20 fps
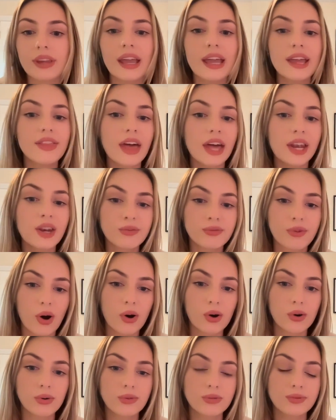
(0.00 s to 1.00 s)
It then
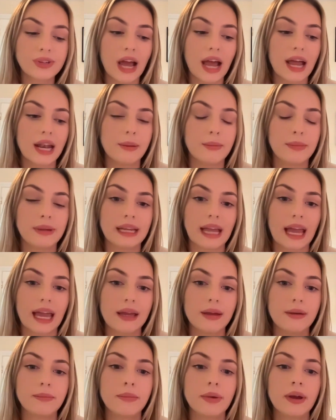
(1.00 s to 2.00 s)
evolved and it
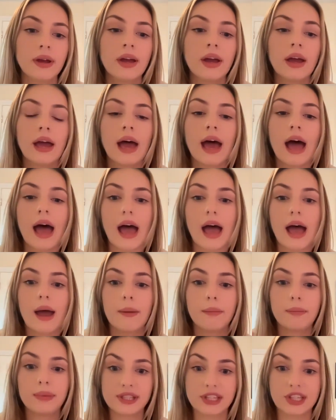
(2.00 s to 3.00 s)
became
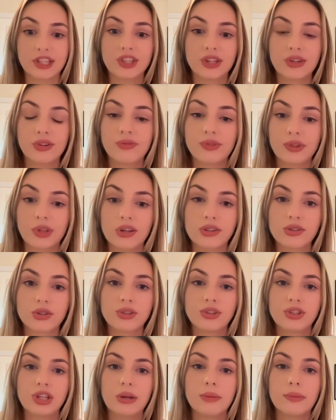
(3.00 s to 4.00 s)
positioned for those
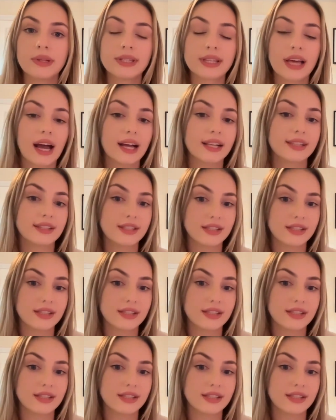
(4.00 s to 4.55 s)
consumers that had